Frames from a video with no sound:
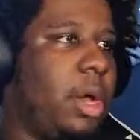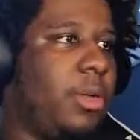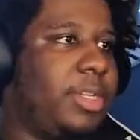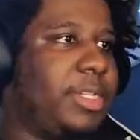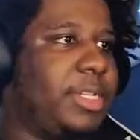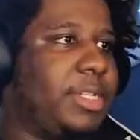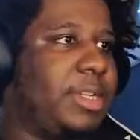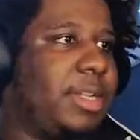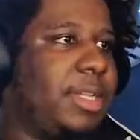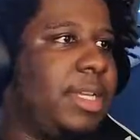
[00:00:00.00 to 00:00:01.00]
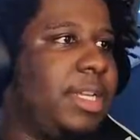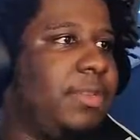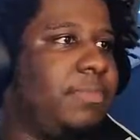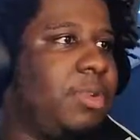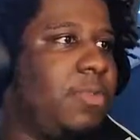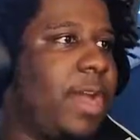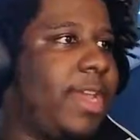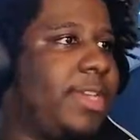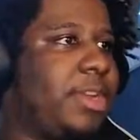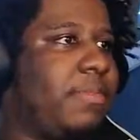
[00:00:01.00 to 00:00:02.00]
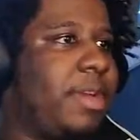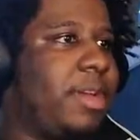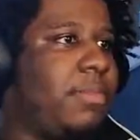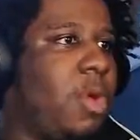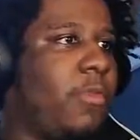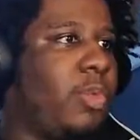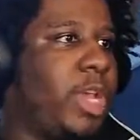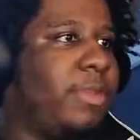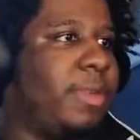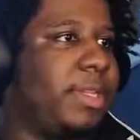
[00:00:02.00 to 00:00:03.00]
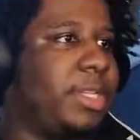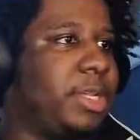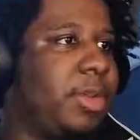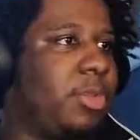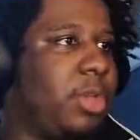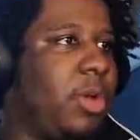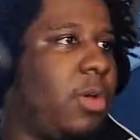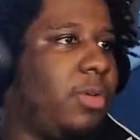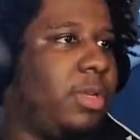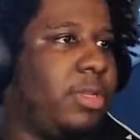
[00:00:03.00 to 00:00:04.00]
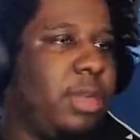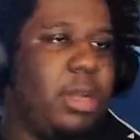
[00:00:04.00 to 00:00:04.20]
Yo, this is clean, bro. Why can't y'all make a Marvel game like this? Like with the Hulk?